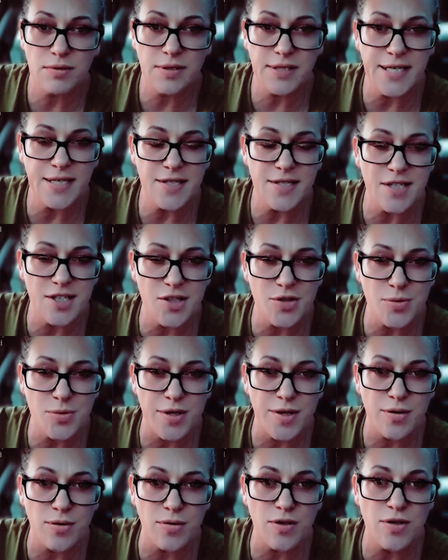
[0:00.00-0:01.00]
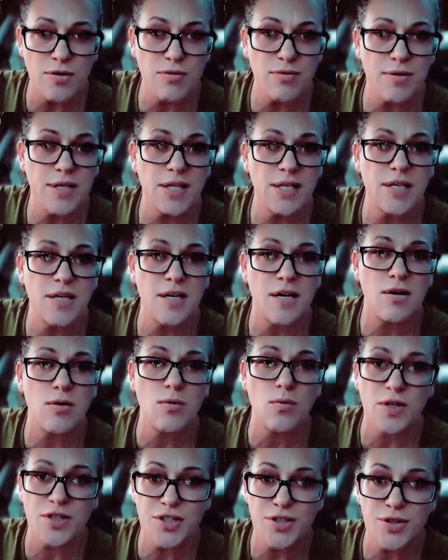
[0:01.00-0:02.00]
get in touch with who you really are,
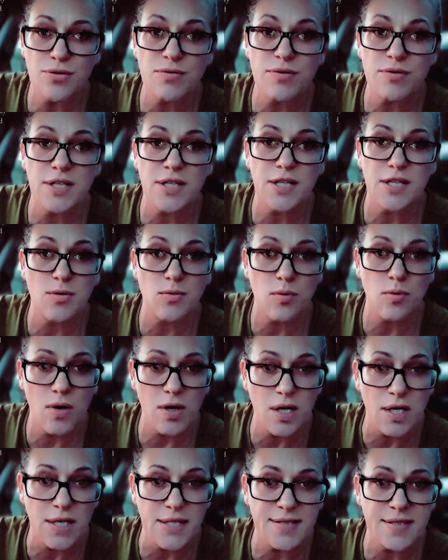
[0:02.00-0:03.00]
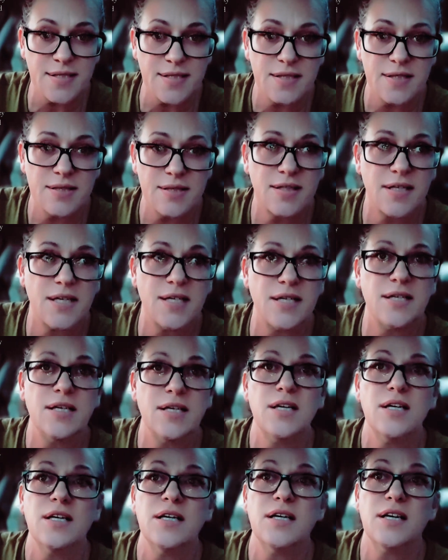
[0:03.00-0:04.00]
what you really want, okay?
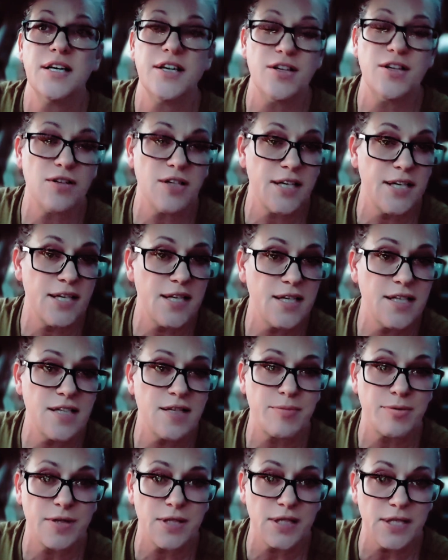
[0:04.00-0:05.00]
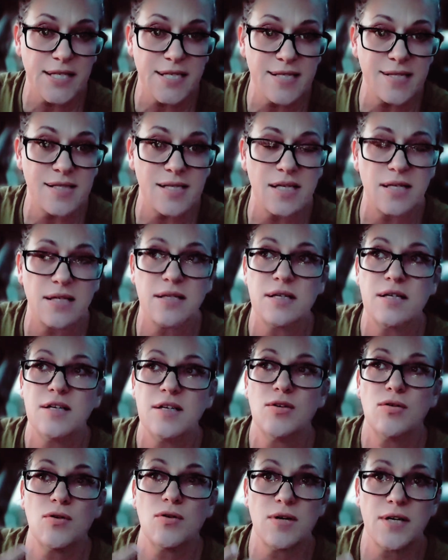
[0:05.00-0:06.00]
And you're going to end up releasing,
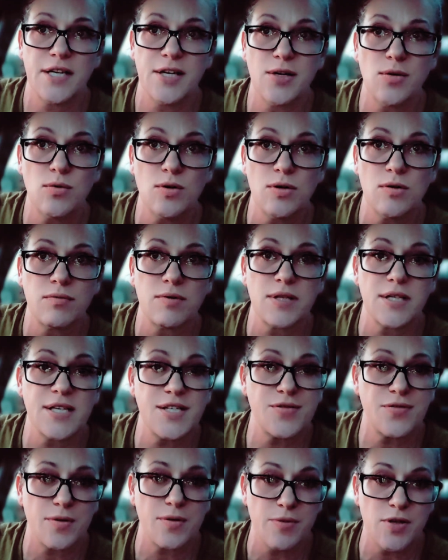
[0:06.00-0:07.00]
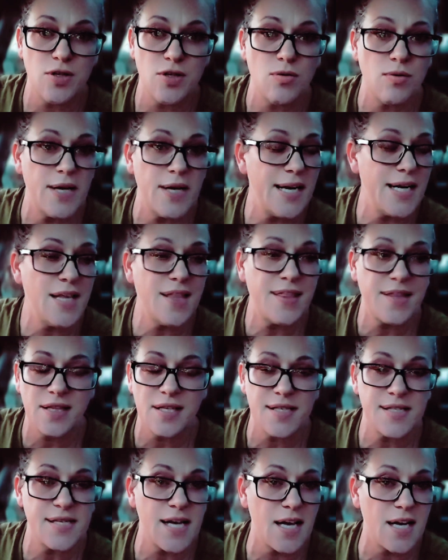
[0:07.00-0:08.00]
or it will release from you, anything
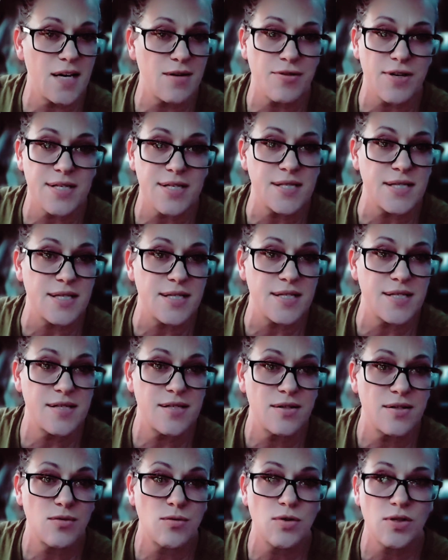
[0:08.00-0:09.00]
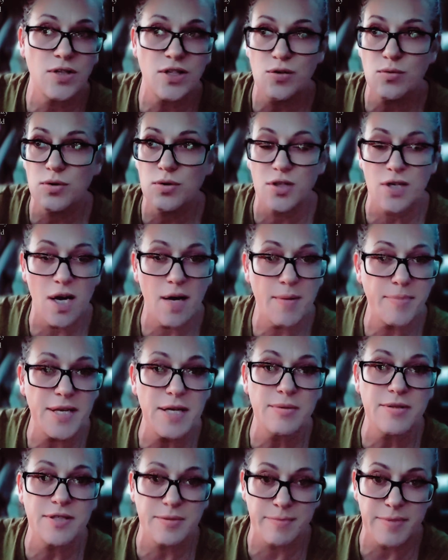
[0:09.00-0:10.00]
that's out of resonance. You will not be
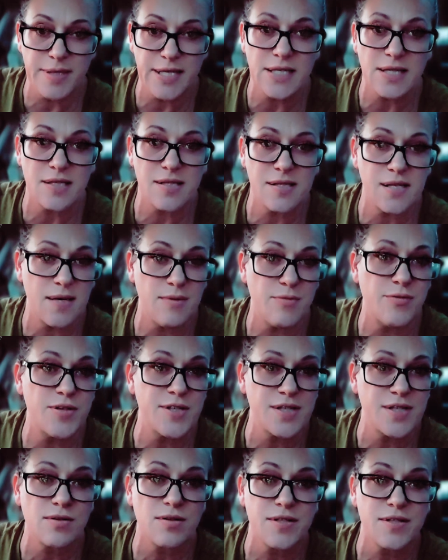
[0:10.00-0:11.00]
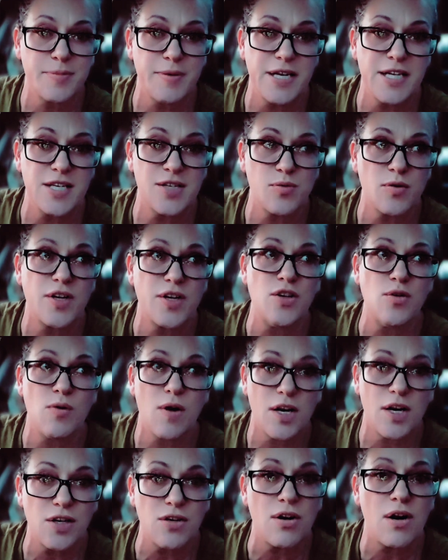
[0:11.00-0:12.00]
able to be in the same physical space when you
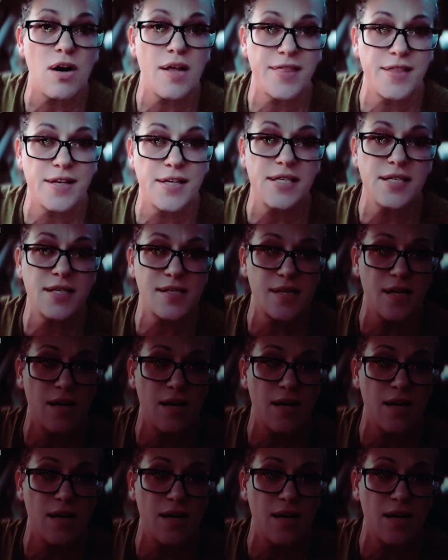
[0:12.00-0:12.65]
are your authentic